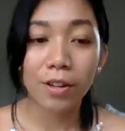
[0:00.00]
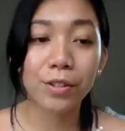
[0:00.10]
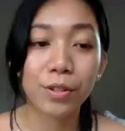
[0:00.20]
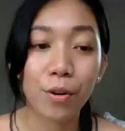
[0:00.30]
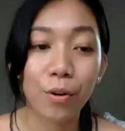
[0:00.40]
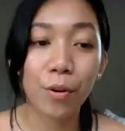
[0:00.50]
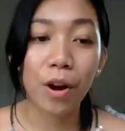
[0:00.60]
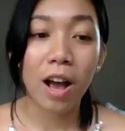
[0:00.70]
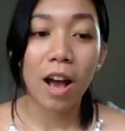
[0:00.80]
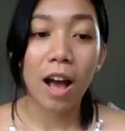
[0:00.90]
So
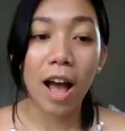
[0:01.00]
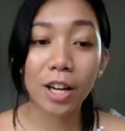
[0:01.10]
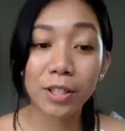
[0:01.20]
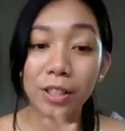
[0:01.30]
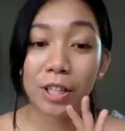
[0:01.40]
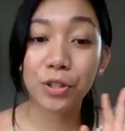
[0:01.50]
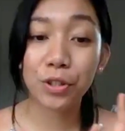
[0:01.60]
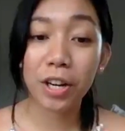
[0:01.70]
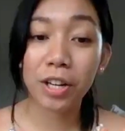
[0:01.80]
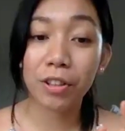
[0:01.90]
actually,
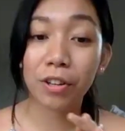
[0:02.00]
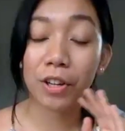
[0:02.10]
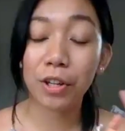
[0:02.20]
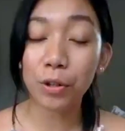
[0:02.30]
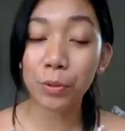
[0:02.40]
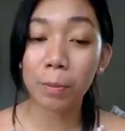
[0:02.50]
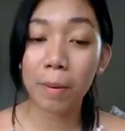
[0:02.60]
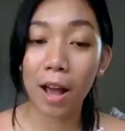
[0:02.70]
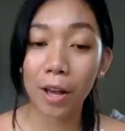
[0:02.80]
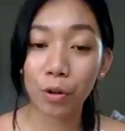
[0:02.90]
during the usual
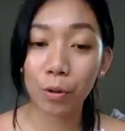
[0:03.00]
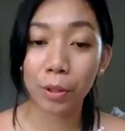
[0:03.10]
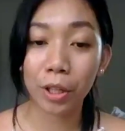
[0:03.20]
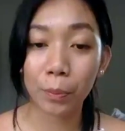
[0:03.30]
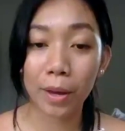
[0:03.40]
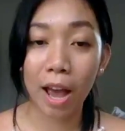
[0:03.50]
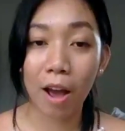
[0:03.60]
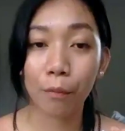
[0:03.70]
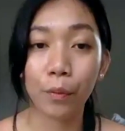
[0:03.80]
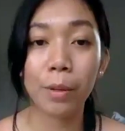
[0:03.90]
Bahay Kubo that we
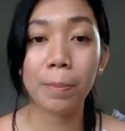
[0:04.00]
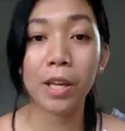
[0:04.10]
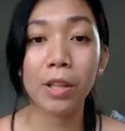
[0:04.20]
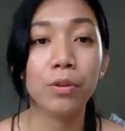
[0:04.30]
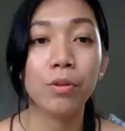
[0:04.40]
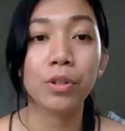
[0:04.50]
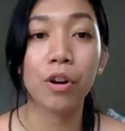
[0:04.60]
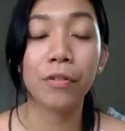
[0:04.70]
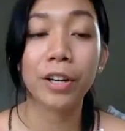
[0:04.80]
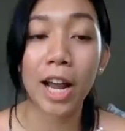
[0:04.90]
have, we made use
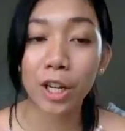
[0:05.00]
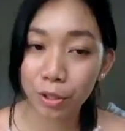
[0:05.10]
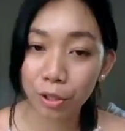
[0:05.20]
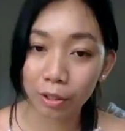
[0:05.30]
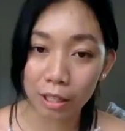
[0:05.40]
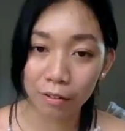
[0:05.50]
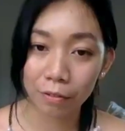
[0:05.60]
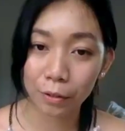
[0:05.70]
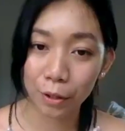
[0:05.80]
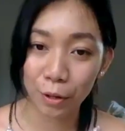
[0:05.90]
of our national leaf.
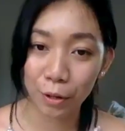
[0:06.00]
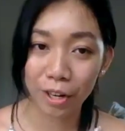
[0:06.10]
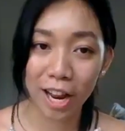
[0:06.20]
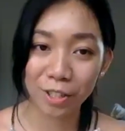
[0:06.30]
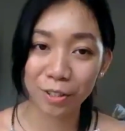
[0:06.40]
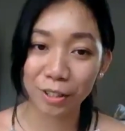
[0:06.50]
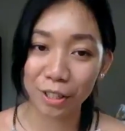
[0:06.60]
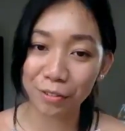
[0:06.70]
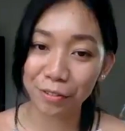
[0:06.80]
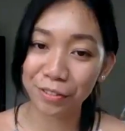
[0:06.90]
Do you know our national
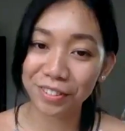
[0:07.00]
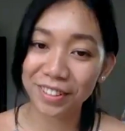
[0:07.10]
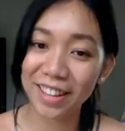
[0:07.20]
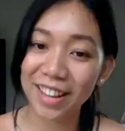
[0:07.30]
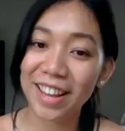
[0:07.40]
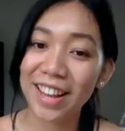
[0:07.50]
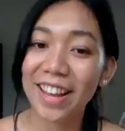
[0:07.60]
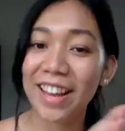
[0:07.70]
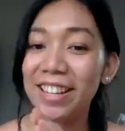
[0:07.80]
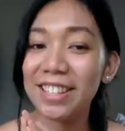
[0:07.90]
leaf?
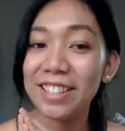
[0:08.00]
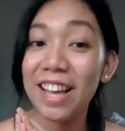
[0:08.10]
It's the